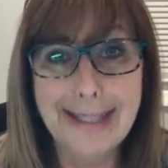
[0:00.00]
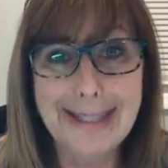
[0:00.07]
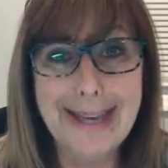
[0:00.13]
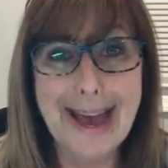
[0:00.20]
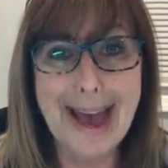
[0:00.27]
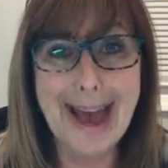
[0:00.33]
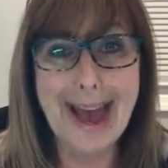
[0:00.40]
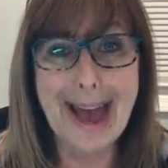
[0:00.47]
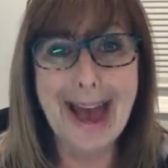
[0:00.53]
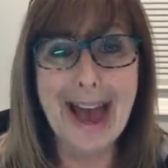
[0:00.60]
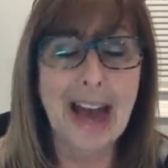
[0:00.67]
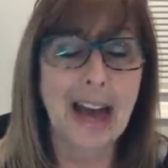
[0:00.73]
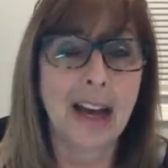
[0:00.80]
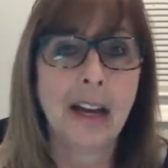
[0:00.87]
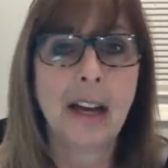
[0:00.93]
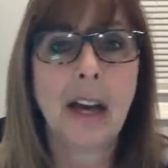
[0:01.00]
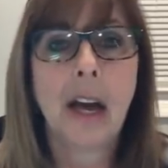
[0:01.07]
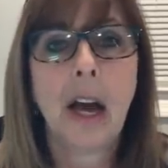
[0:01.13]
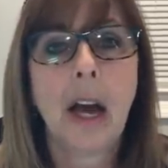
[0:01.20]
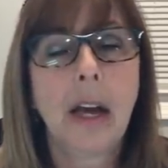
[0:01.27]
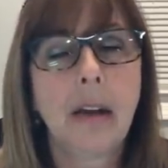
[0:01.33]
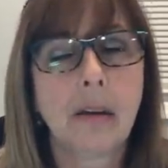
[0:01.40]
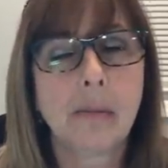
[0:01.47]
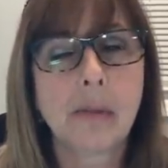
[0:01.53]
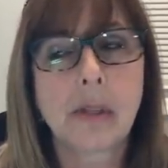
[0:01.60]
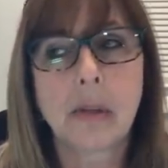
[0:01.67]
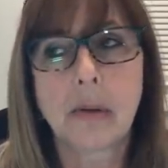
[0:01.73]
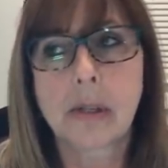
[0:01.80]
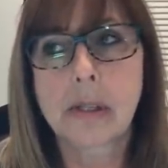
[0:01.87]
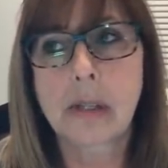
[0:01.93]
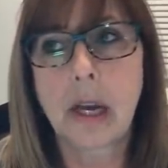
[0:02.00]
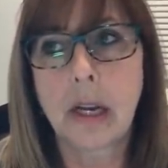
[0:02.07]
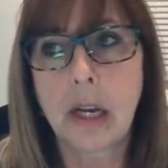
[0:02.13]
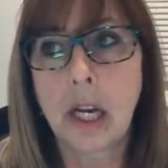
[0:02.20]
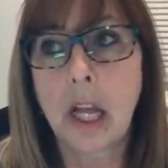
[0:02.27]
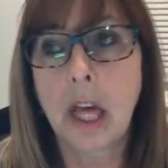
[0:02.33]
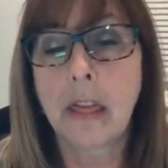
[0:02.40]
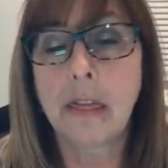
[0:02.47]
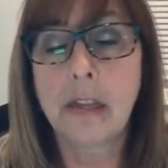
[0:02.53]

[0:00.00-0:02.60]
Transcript: Yeah! I know, I'm so excited.